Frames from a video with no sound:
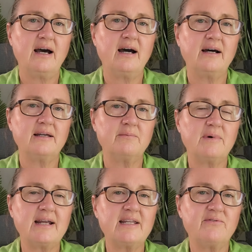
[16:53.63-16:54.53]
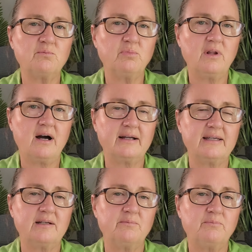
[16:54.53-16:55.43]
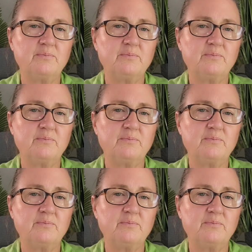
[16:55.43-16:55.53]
It might even block it.